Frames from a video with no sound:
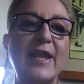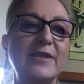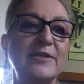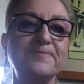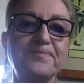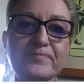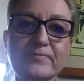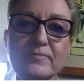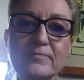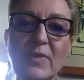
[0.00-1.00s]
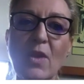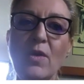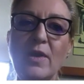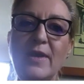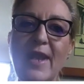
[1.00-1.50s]
And
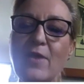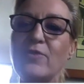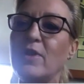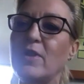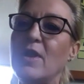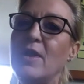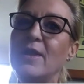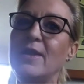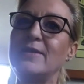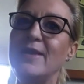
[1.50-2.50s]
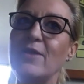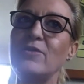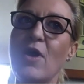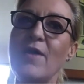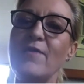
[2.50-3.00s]
now that
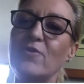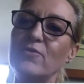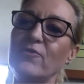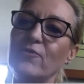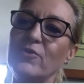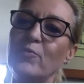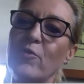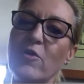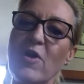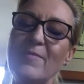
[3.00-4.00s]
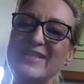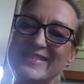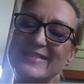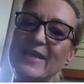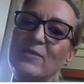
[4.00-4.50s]
I've gone through the program and
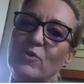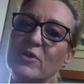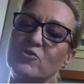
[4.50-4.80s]
seen what a